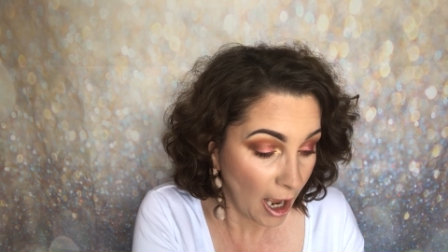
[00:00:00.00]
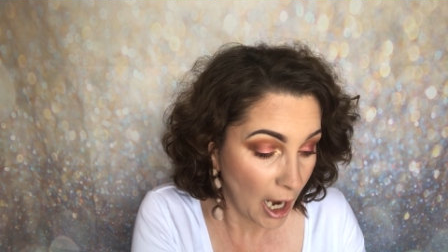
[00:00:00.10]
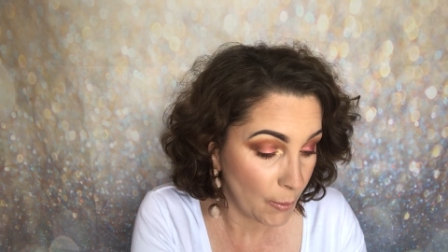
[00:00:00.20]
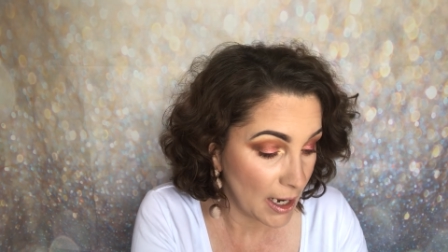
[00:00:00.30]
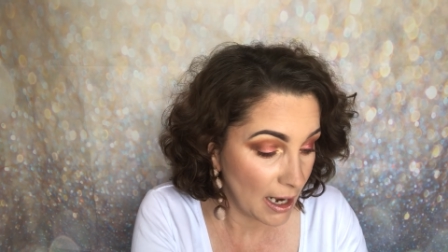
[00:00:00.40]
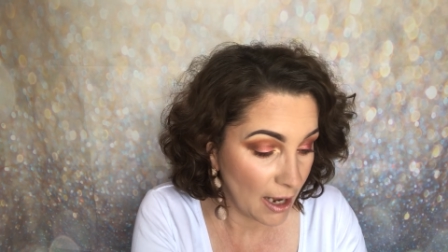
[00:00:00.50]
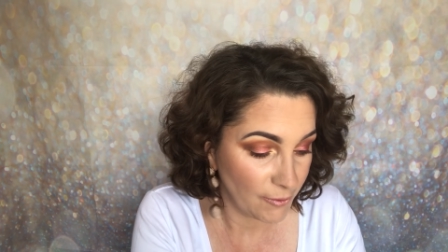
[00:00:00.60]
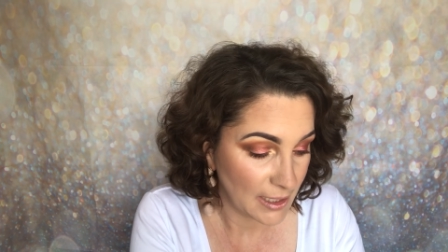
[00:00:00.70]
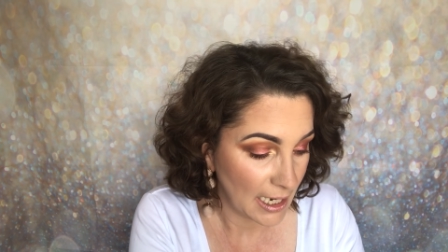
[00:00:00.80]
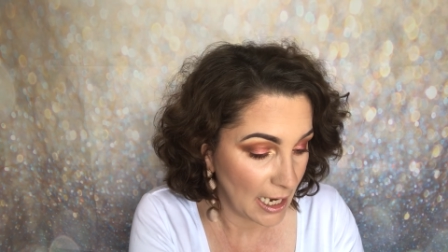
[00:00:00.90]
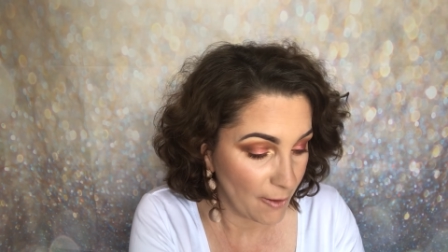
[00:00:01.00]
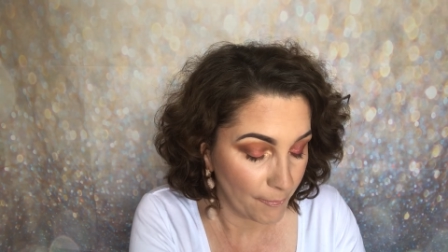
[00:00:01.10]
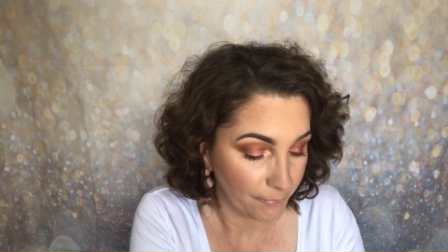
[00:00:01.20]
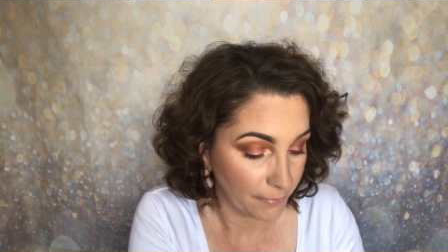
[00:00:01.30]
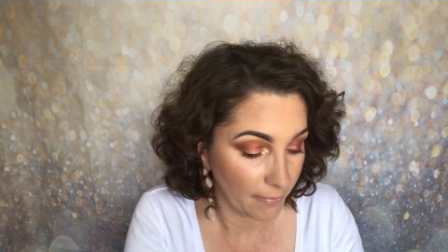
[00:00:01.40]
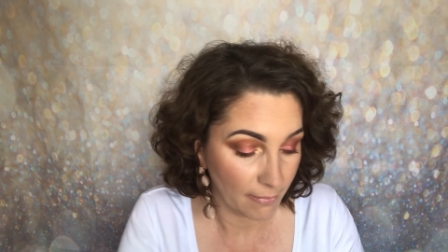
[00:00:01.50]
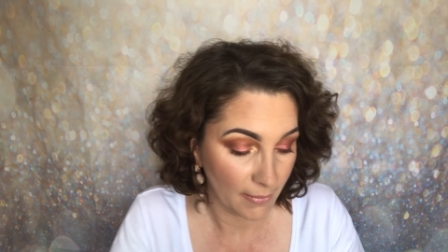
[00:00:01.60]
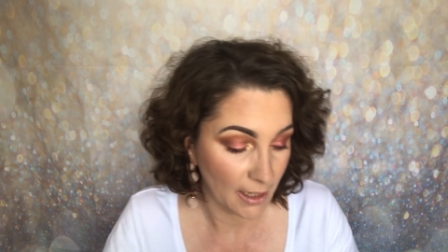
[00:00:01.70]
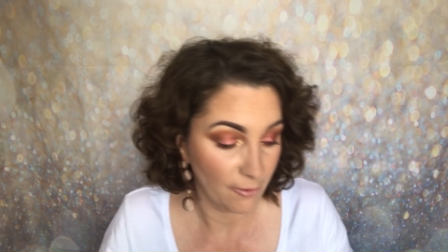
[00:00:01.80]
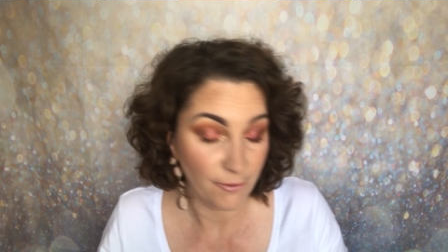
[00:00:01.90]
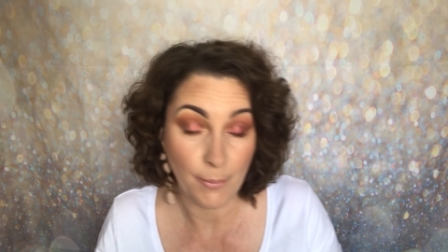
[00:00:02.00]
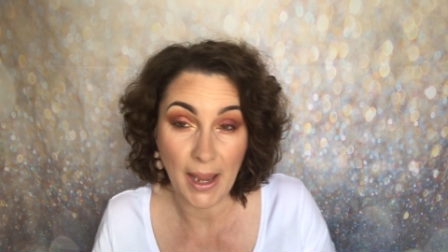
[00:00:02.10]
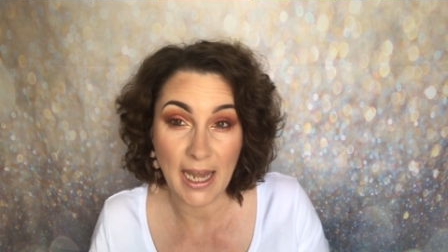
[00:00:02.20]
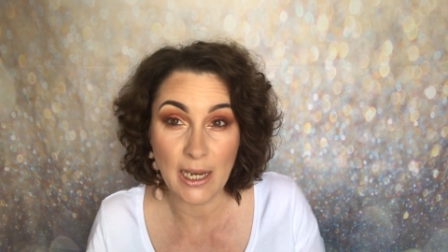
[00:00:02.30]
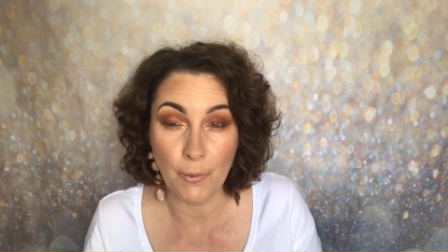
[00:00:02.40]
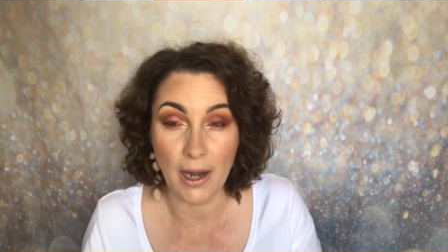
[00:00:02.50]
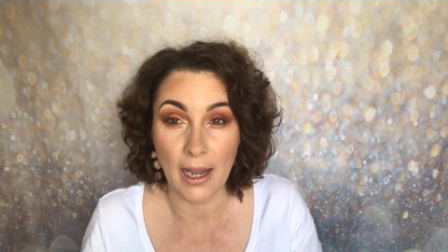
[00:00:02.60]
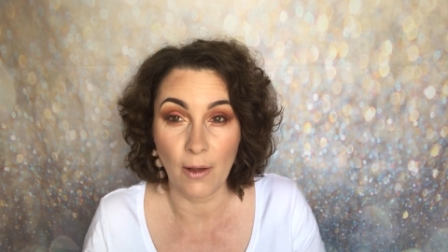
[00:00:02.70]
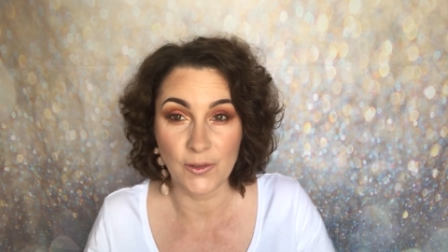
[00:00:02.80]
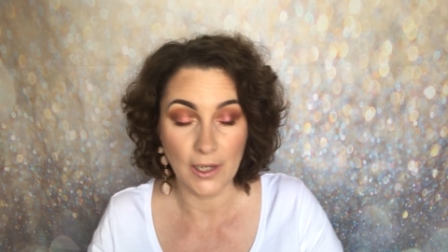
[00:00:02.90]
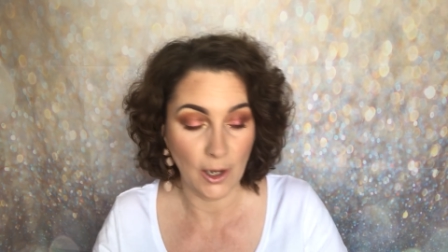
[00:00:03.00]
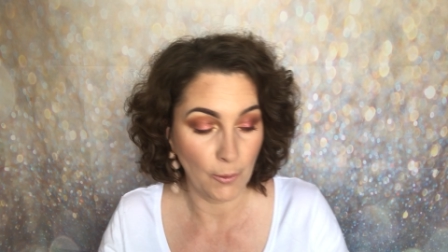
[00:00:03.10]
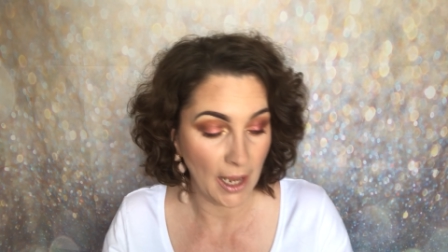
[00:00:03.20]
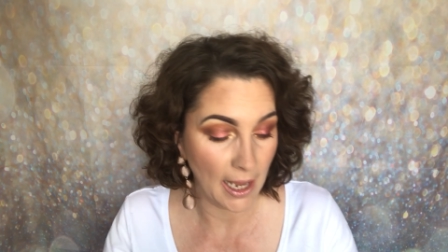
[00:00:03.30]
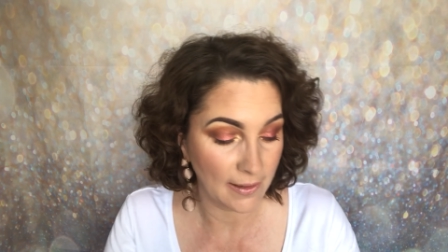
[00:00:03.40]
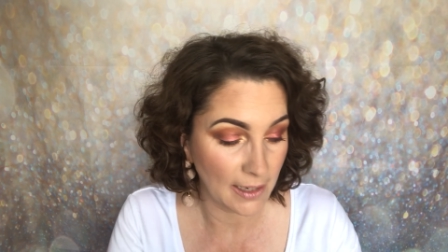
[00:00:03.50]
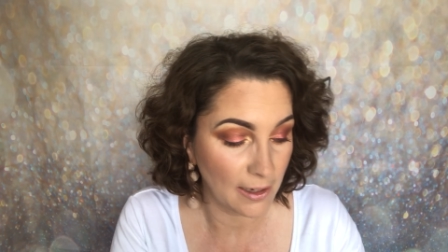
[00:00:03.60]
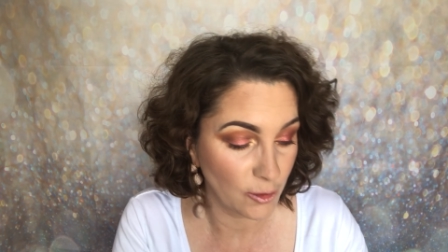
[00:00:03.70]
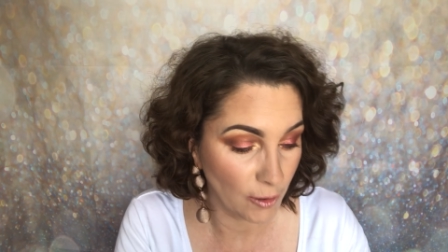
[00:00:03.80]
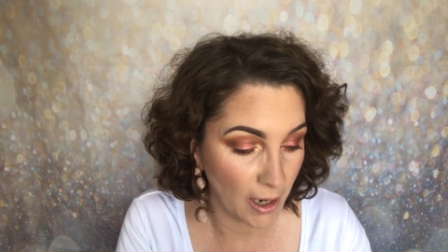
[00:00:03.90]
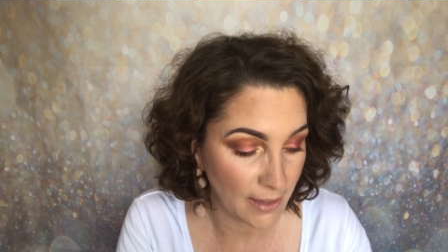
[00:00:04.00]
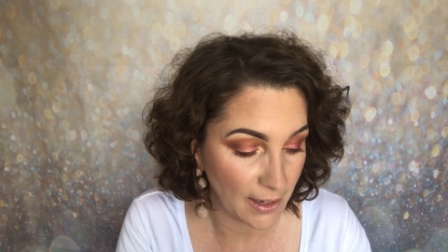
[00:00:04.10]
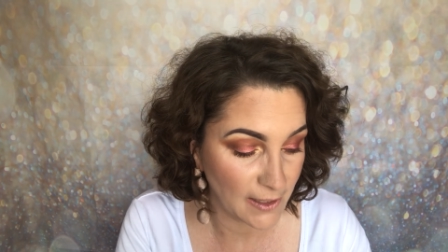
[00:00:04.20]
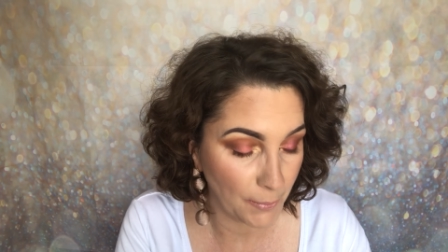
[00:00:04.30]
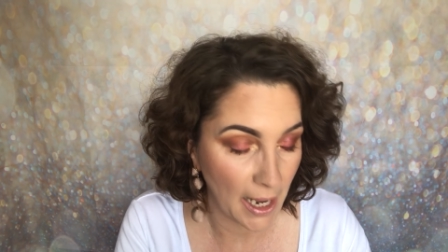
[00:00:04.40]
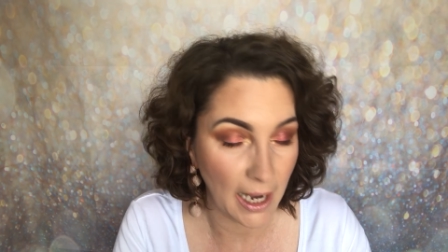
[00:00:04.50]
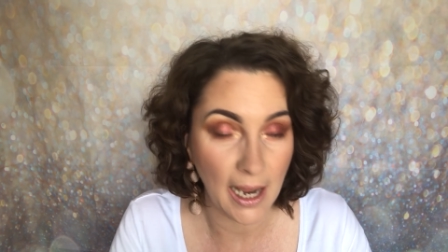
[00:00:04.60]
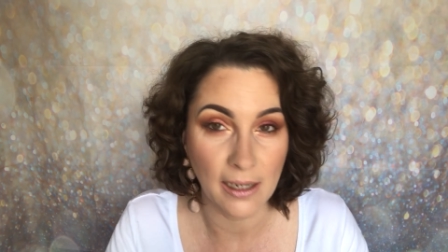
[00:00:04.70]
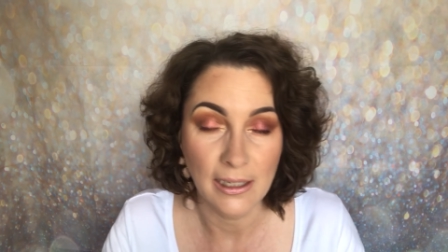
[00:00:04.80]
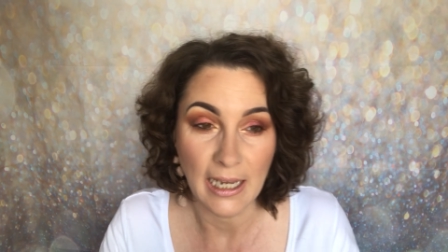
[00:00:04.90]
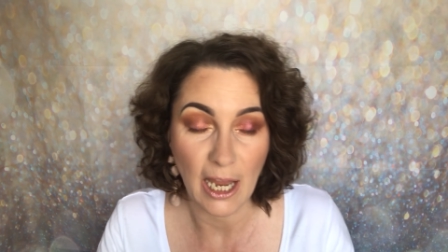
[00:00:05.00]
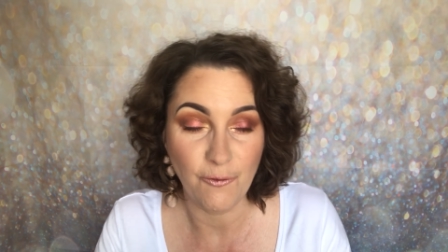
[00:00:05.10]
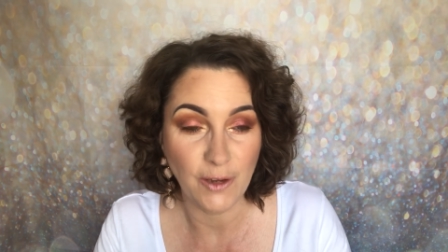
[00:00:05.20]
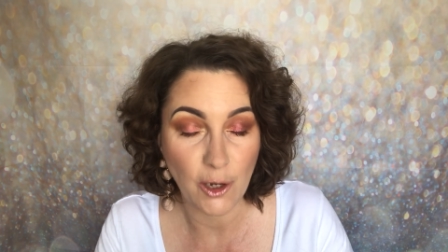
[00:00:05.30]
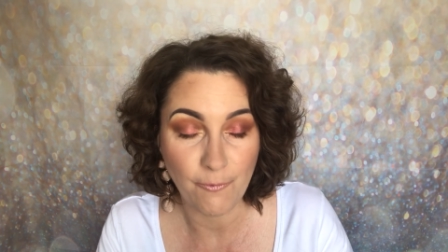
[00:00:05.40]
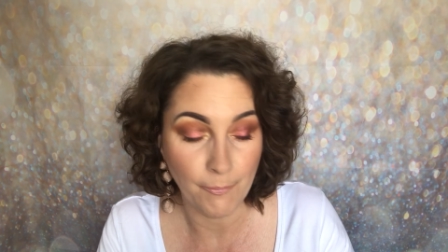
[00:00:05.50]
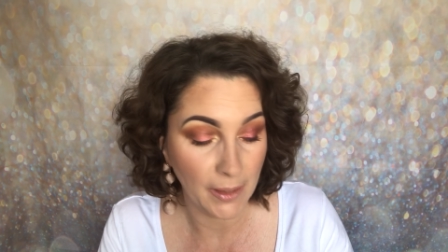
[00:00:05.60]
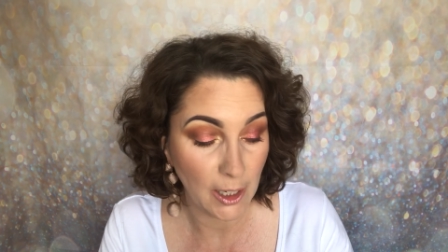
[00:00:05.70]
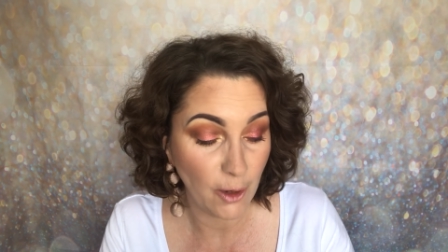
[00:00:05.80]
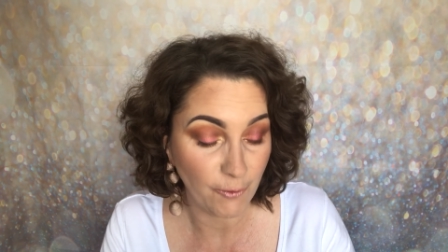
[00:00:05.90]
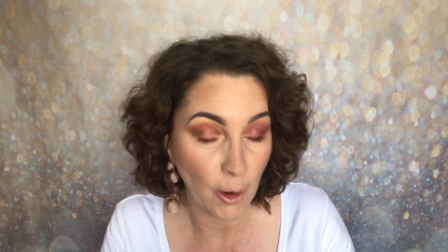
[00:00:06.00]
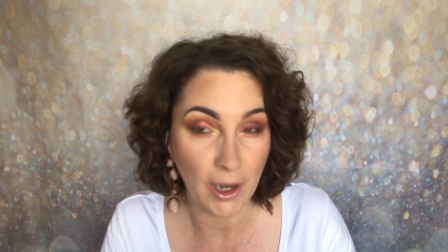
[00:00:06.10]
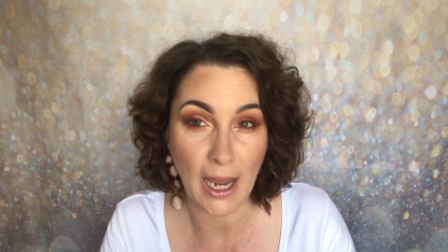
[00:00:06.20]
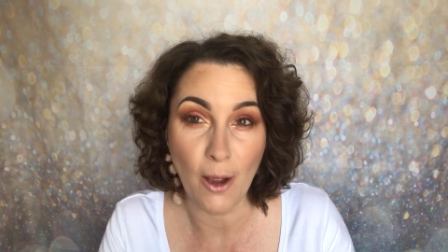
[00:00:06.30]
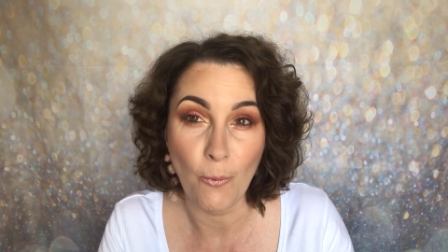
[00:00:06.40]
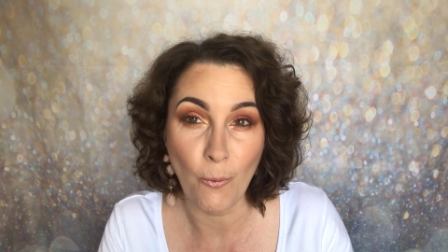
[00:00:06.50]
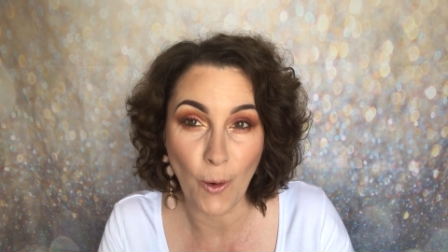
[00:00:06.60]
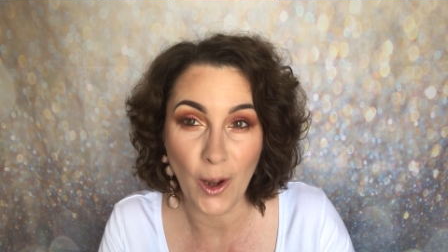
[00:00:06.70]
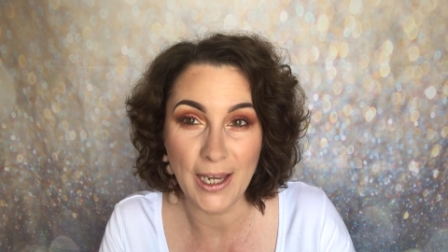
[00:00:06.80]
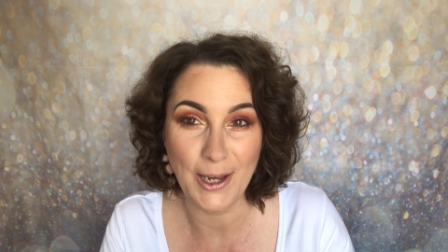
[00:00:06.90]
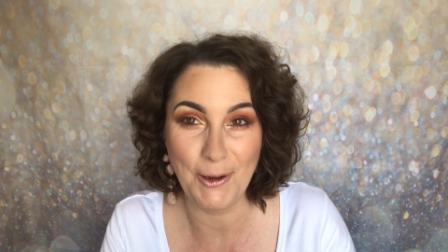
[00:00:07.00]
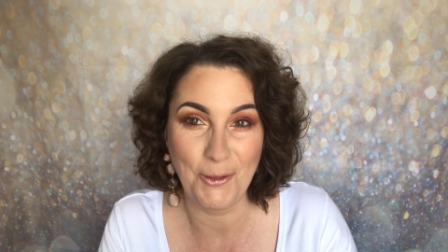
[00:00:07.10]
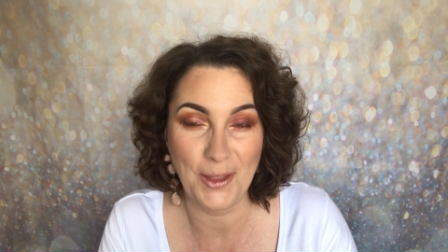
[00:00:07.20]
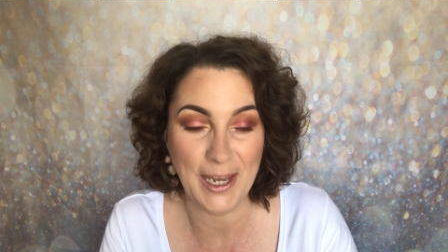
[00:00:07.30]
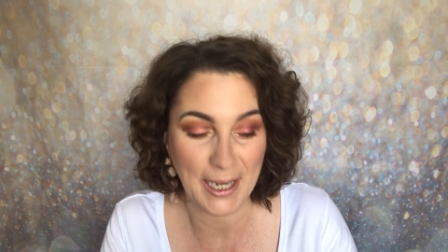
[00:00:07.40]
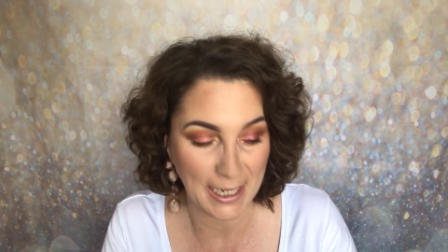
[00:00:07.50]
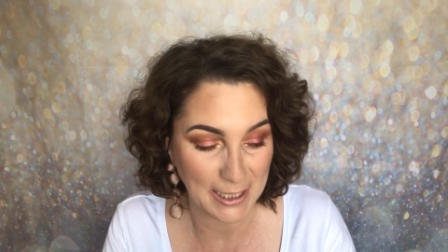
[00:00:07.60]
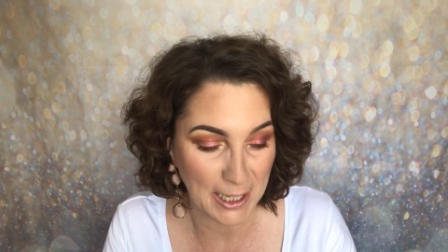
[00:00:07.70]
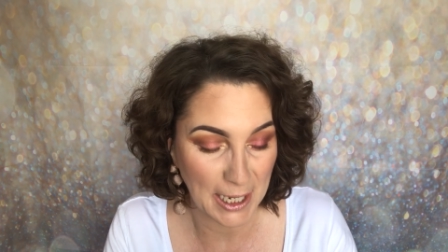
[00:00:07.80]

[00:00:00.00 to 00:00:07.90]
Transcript: I would love to hear from anyone else who has tried this palette. If you've you've got it, what are you thinking to